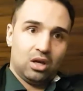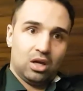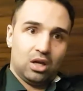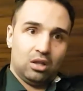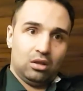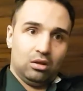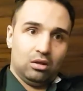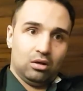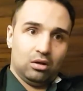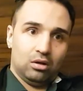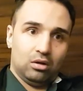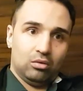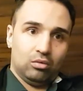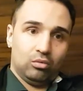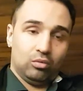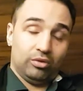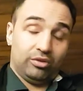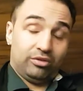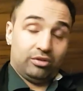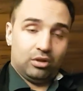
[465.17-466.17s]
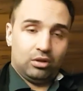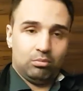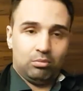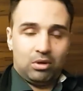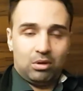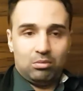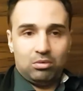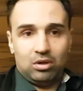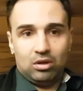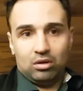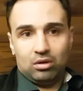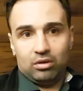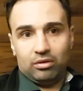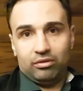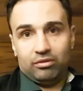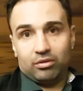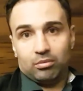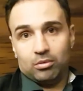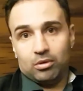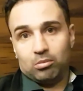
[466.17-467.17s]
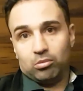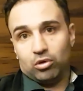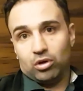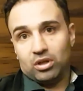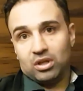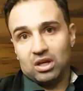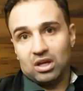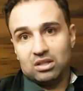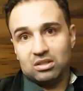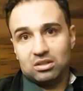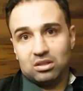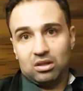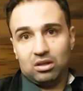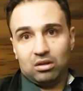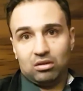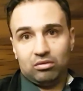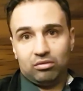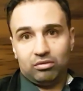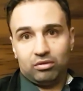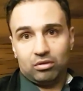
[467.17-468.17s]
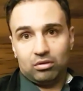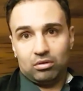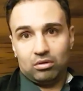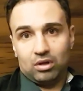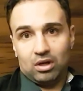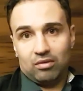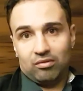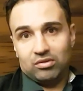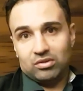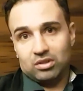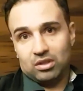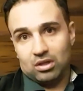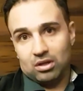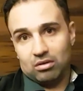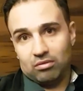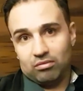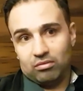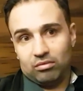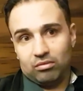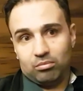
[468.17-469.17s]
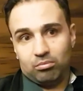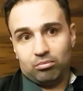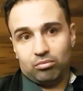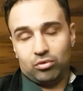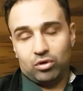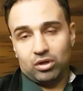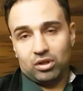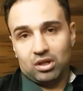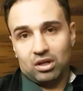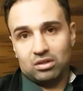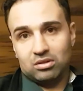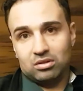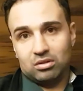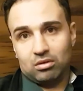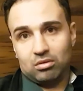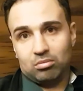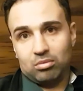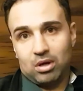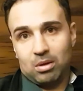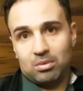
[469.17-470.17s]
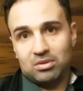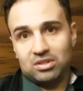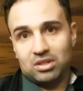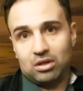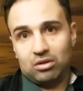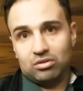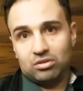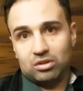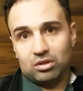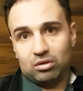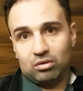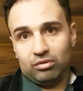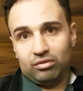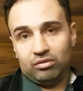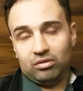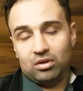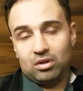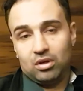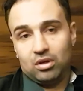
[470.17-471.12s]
And we'll see, maybe on some of the broadcast things. Obviously, I have broadcasting commentator skills.